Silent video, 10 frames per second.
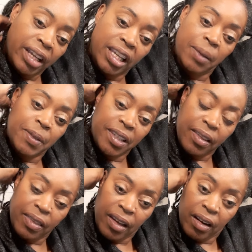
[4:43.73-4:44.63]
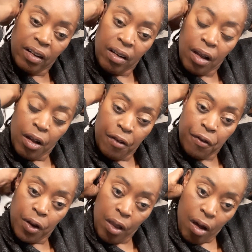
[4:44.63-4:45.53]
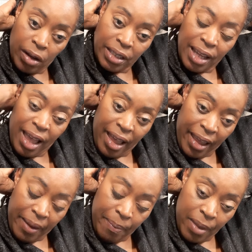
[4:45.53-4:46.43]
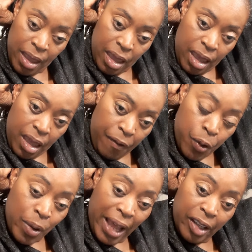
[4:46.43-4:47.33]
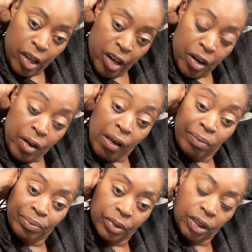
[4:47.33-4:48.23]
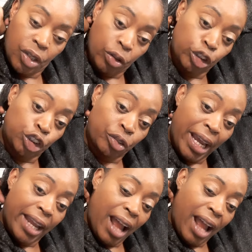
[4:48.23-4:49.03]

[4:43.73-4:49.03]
It keeps it there for a long time if you like your hair, you know, straight.